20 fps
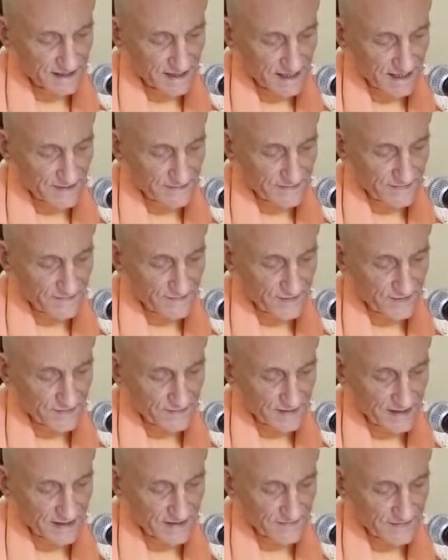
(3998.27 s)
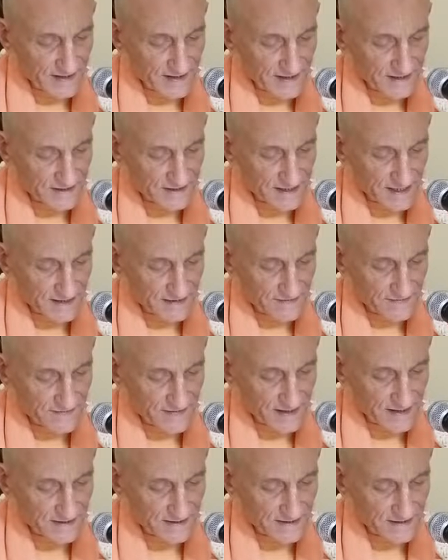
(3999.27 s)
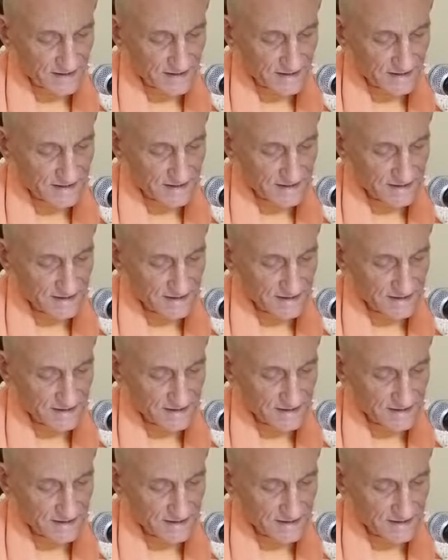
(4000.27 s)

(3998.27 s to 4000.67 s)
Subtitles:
and perform many Vedic sacrifices.